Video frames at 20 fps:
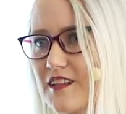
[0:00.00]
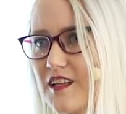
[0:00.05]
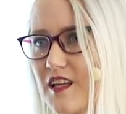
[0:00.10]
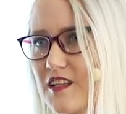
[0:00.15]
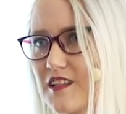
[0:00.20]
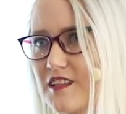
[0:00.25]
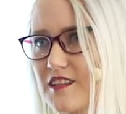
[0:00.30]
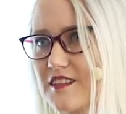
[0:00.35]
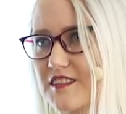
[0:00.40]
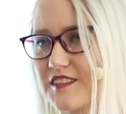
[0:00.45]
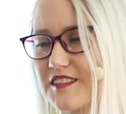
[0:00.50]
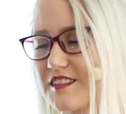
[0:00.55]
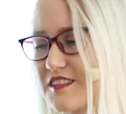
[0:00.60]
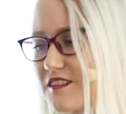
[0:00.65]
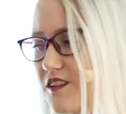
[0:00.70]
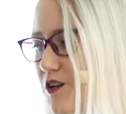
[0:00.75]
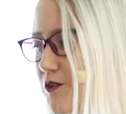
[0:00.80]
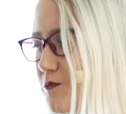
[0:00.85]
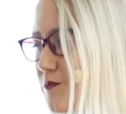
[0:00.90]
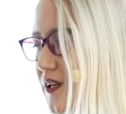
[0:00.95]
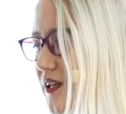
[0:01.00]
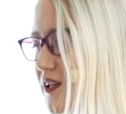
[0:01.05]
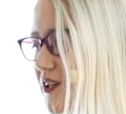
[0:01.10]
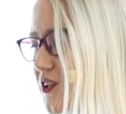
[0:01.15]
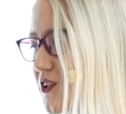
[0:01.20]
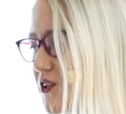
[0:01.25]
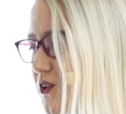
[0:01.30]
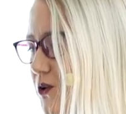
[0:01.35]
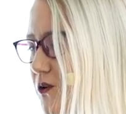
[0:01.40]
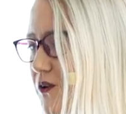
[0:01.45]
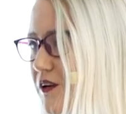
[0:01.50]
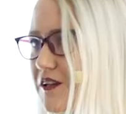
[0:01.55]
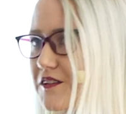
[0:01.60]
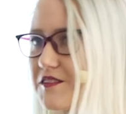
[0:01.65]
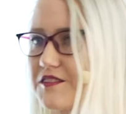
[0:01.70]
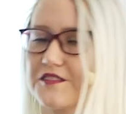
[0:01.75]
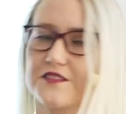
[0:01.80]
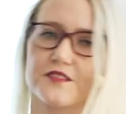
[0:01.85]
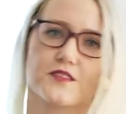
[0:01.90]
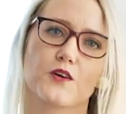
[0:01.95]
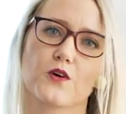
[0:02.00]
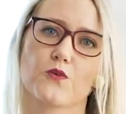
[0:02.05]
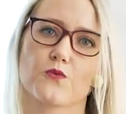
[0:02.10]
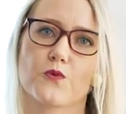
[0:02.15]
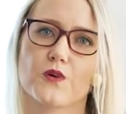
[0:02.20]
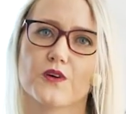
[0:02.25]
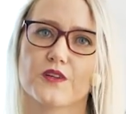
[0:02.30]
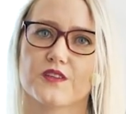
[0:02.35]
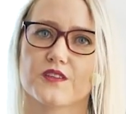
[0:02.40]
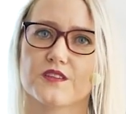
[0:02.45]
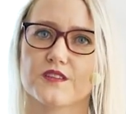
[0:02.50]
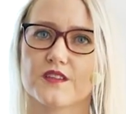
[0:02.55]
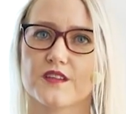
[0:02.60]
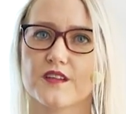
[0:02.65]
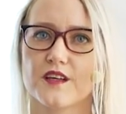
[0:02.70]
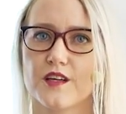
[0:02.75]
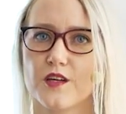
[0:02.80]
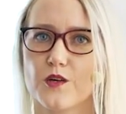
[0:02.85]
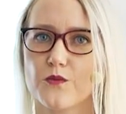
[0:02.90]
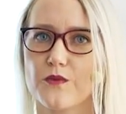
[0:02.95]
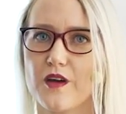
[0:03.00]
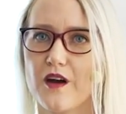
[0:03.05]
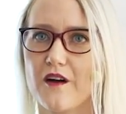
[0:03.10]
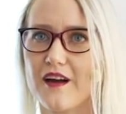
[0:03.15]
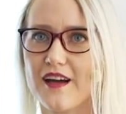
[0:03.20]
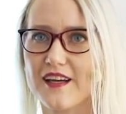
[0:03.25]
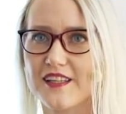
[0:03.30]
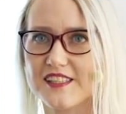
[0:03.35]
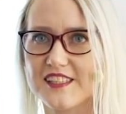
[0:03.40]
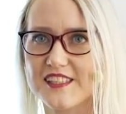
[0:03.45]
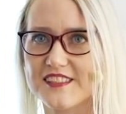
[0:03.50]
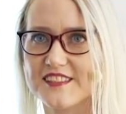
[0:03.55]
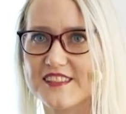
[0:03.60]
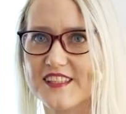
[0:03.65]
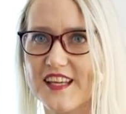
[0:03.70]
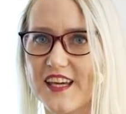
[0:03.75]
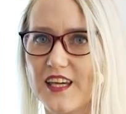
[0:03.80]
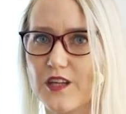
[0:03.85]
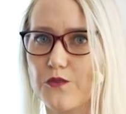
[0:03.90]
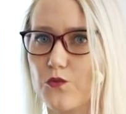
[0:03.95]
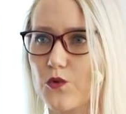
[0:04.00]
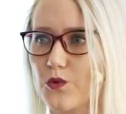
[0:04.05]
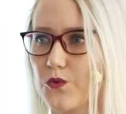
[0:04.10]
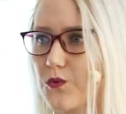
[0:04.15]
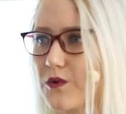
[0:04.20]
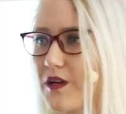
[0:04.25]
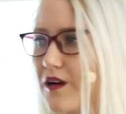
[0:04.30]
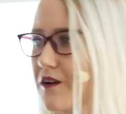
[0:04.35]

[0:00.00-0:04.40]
and start being curious of what we are actually saying and what we